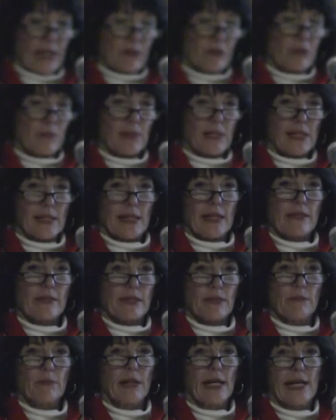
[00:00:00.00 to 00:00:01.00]
out to be
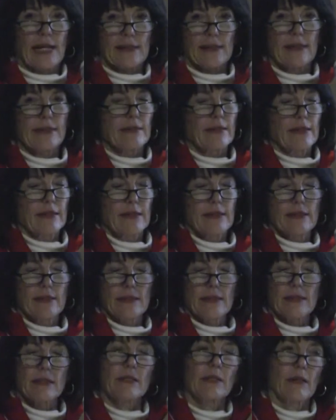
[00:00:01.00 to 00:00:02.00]
Kingston Black. They said it
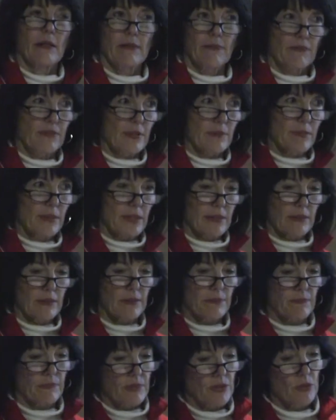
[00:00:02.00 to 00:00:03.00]
is tough to
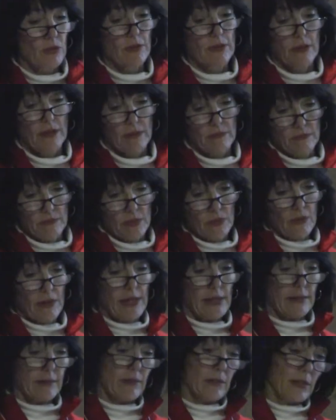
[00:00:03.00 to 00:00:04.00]
mill. So I thought, all
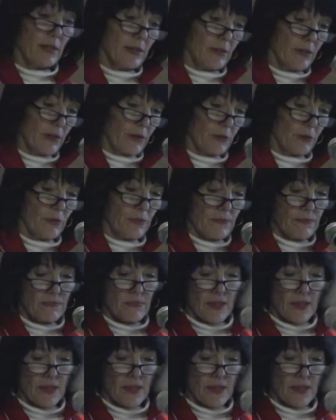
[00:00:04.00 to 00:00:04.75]
right, take note.